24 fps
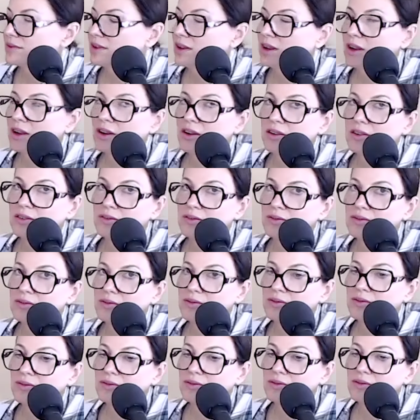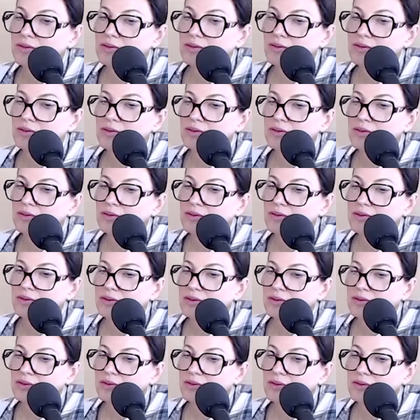
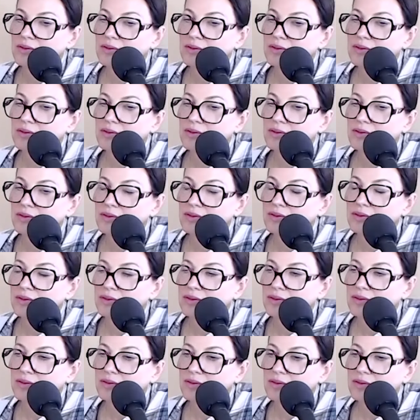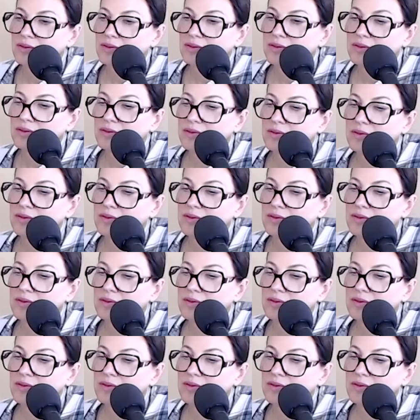No words are spoken by the person on screen.